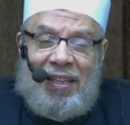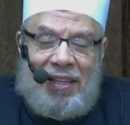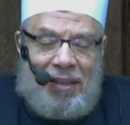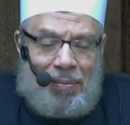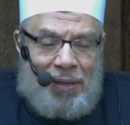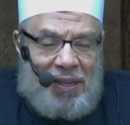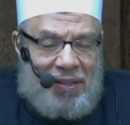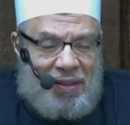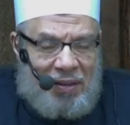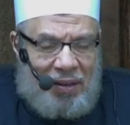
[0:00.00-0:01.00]
for in the
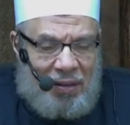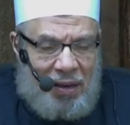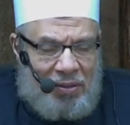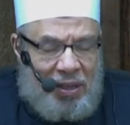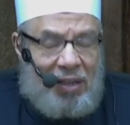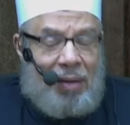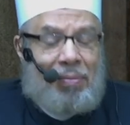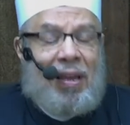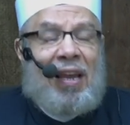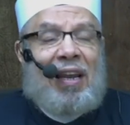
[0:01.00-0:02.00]
life of the Prophet
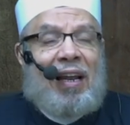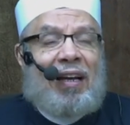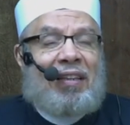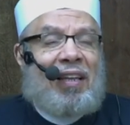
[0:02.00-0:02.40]
Muhammad